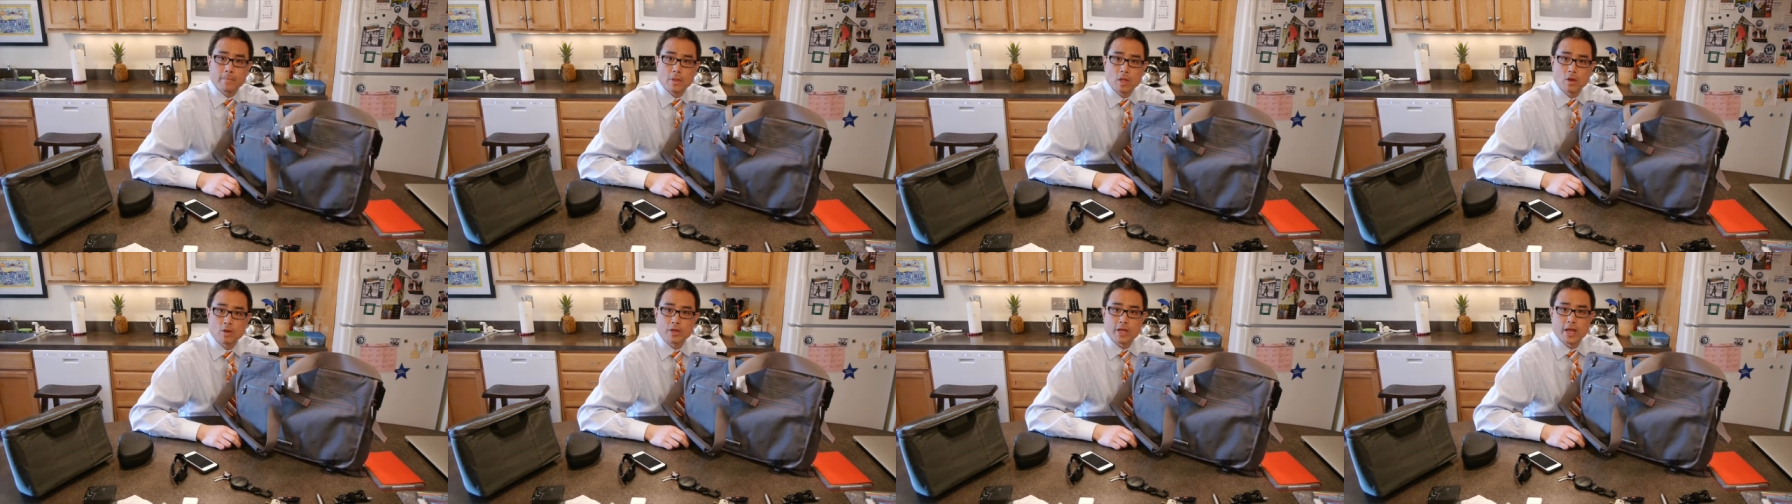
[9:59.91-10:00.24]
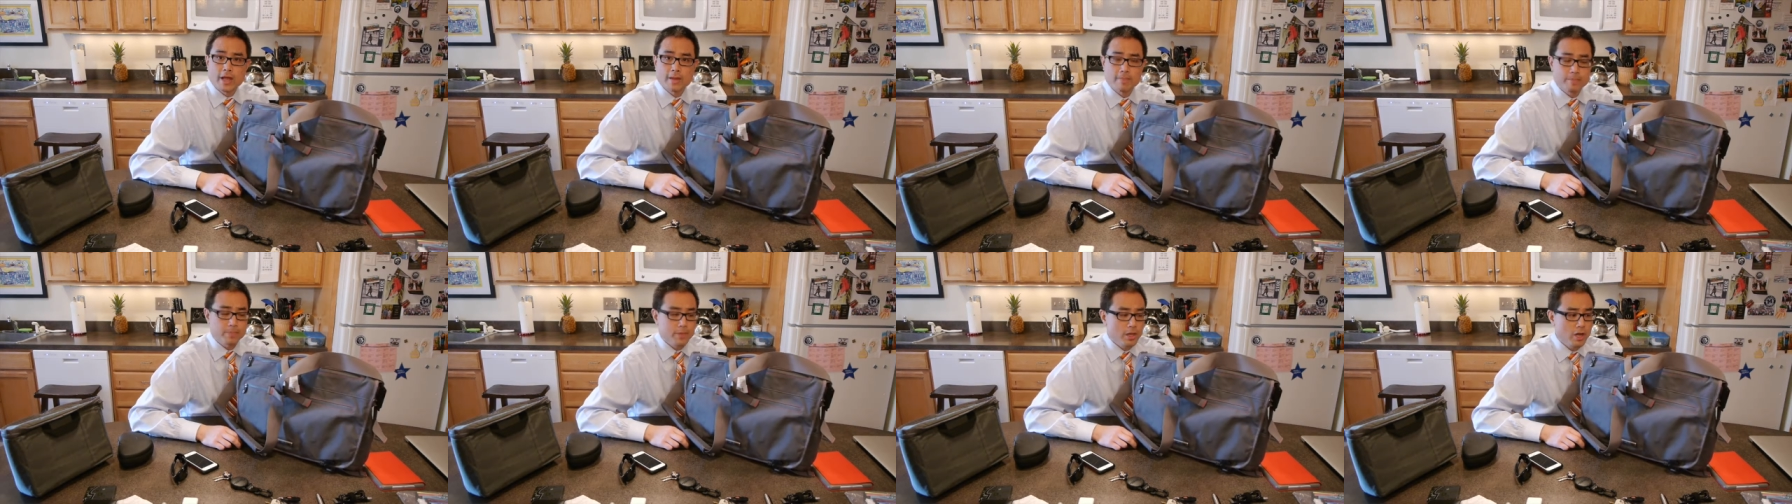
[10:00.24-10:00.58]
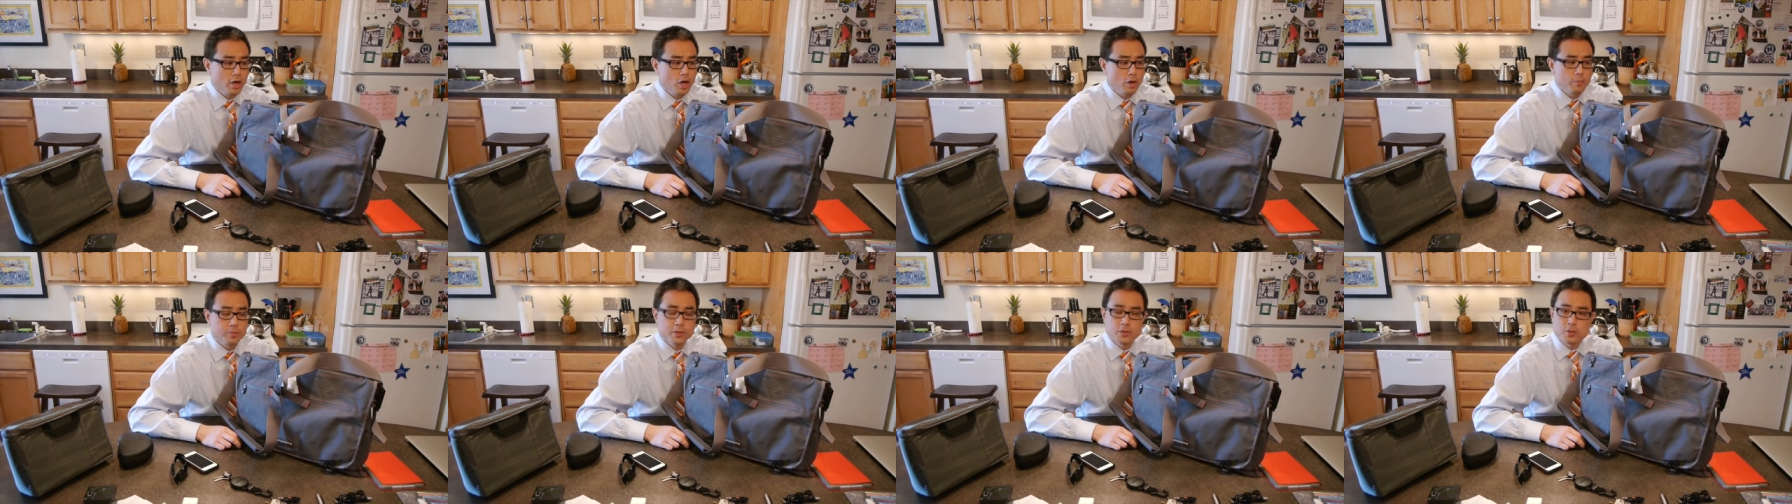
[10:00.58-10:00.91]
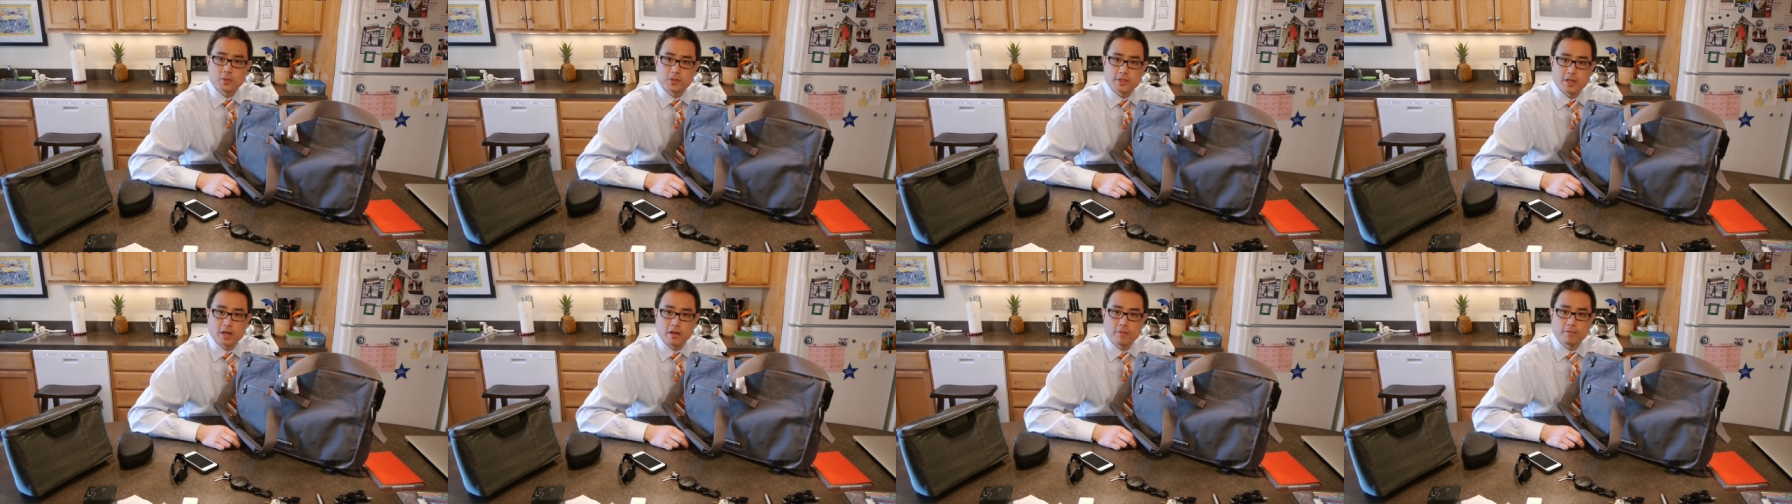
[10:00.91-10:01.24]
Okay, I hope this
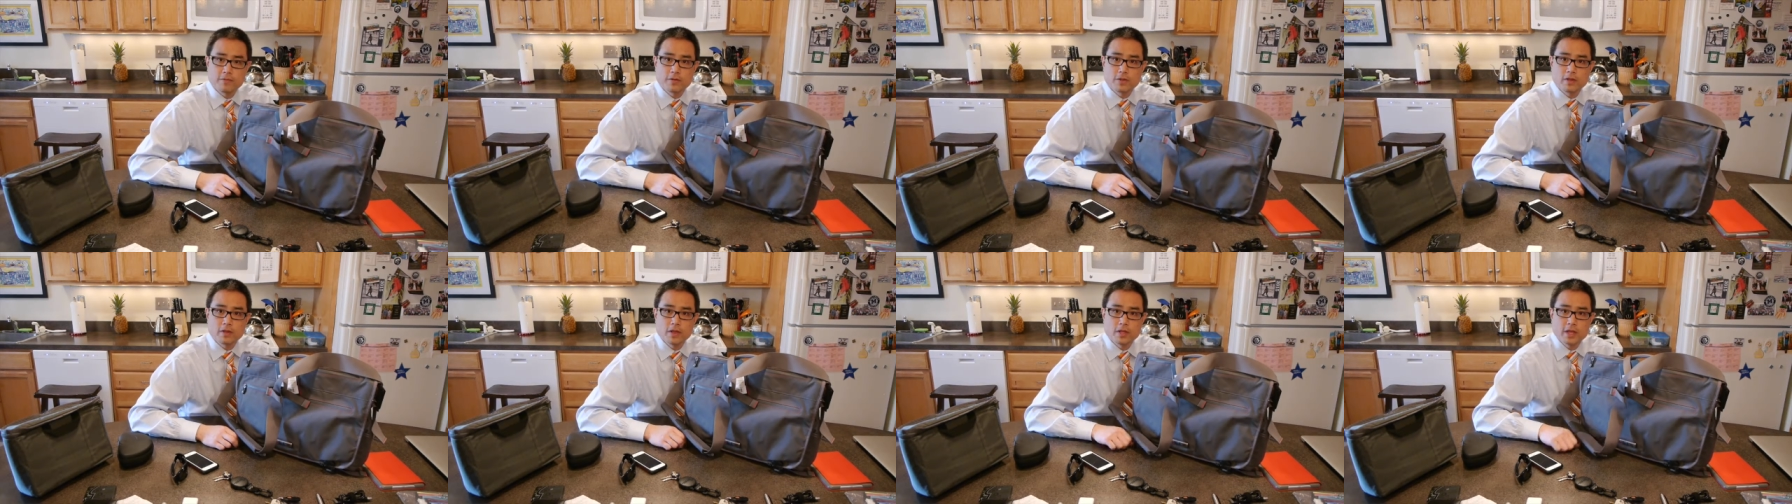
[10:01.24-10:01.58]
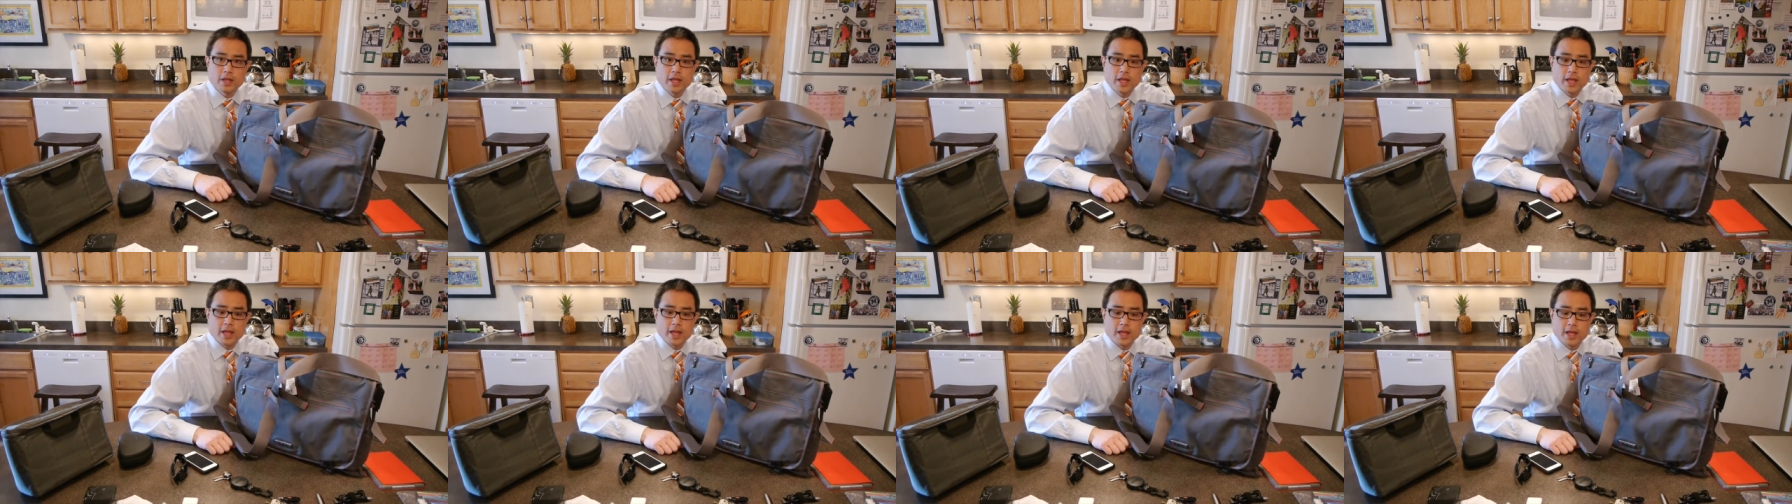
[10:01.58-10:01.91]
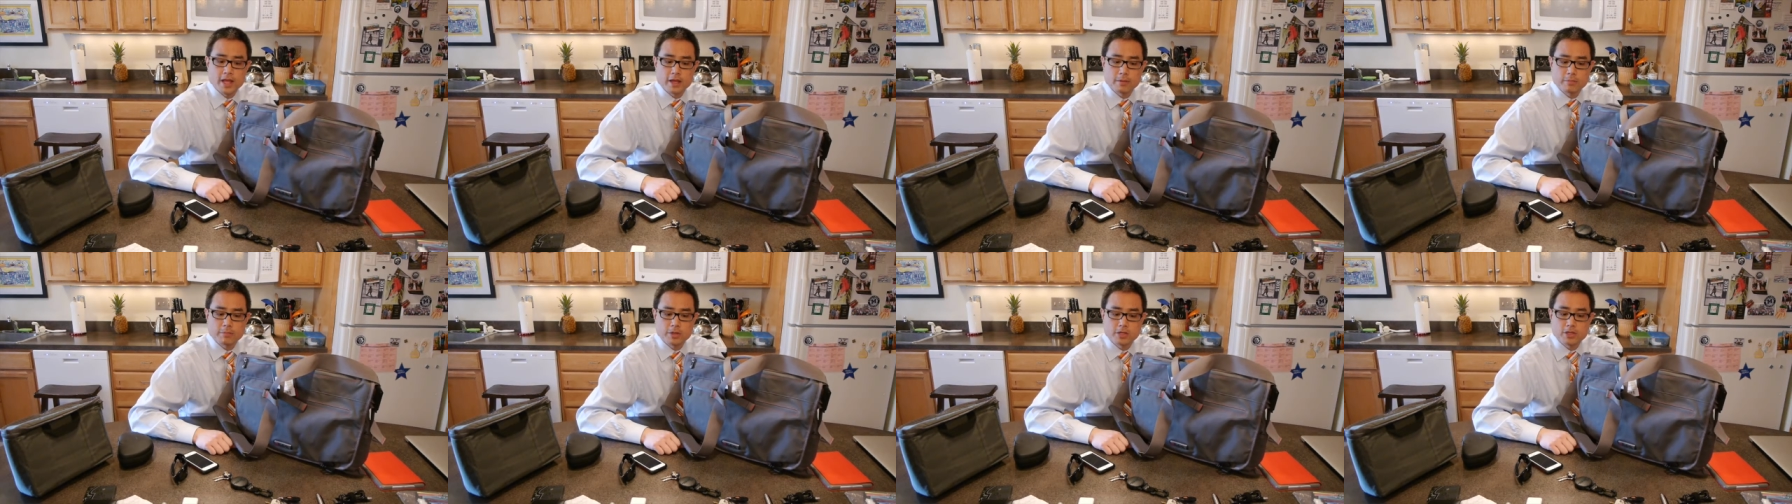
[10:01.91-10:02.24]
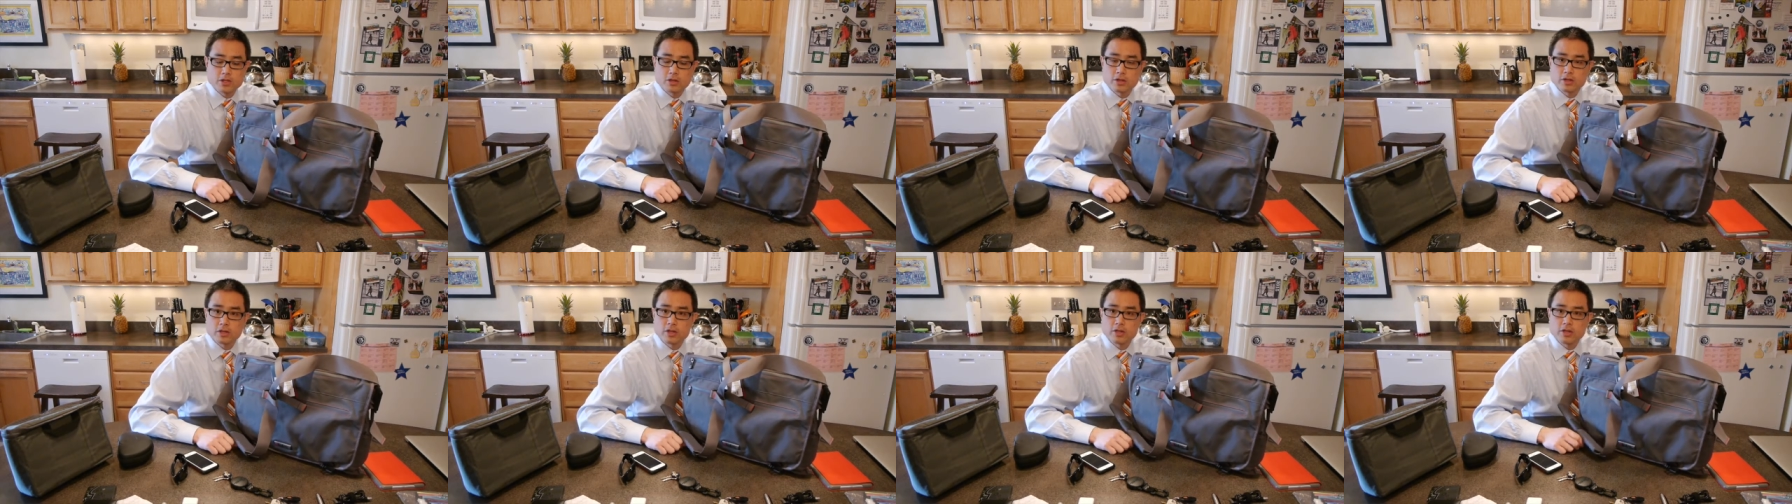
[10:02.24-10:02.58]
was helpful, and be
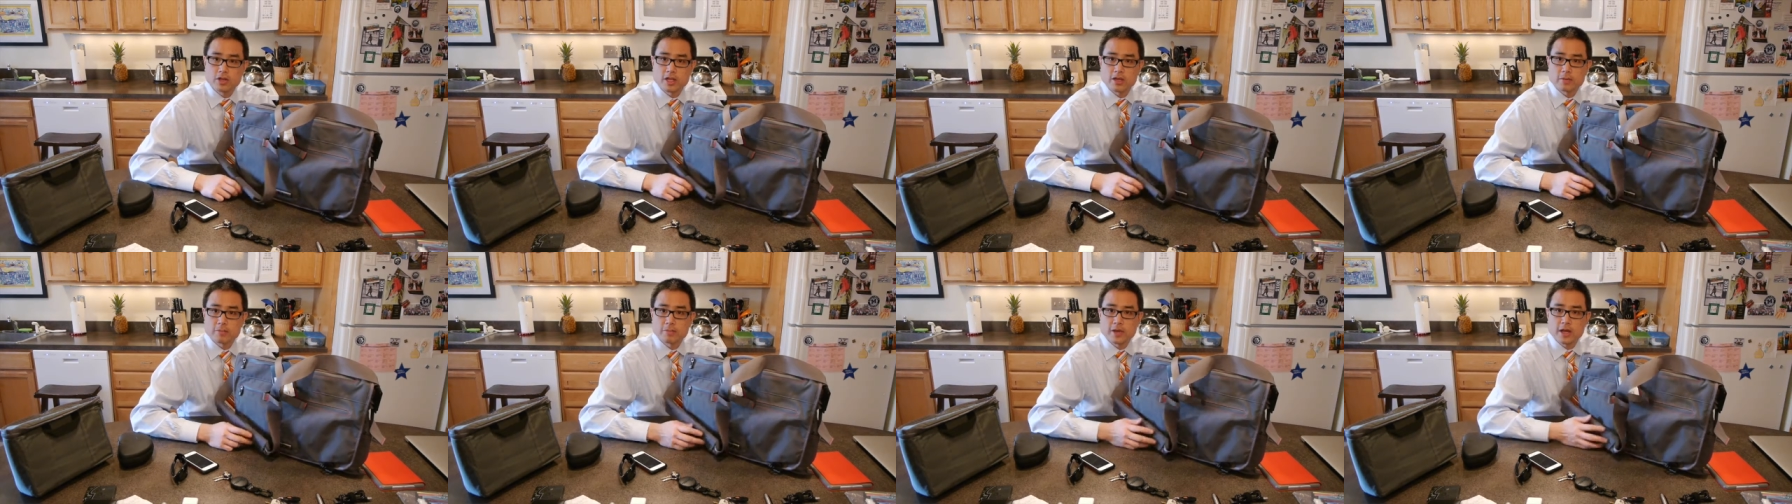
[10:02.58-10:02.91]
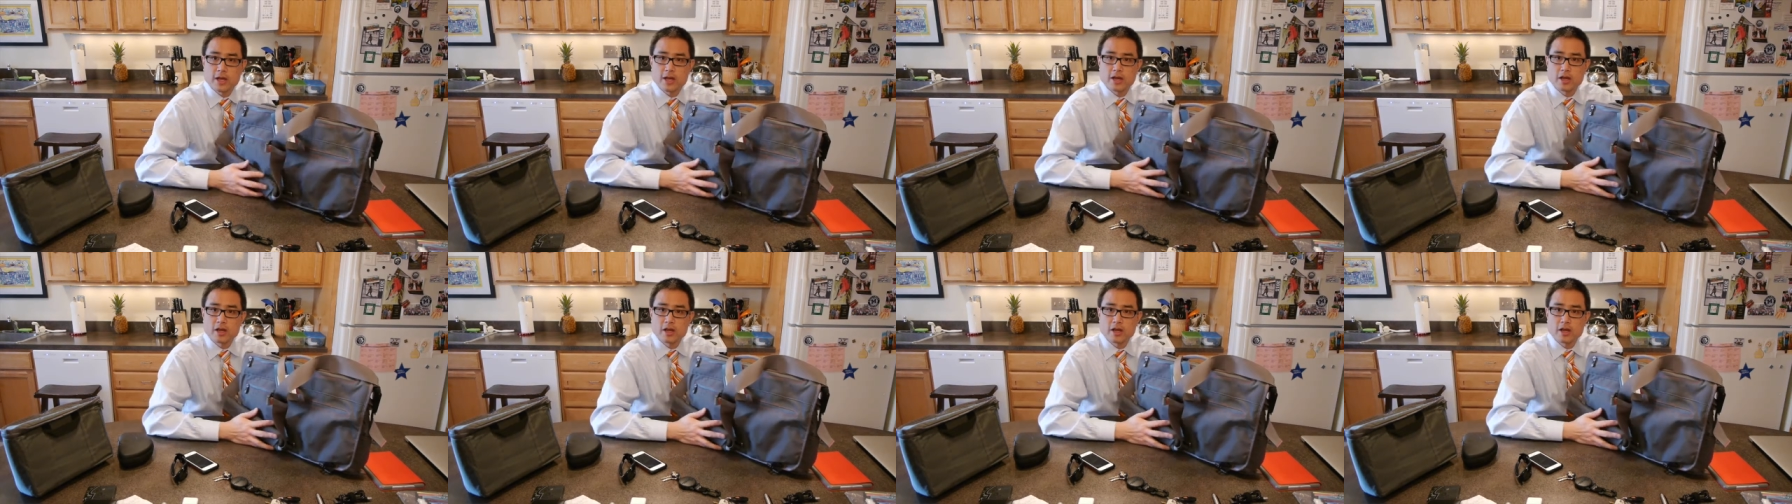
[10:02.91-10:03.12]
sure to look at my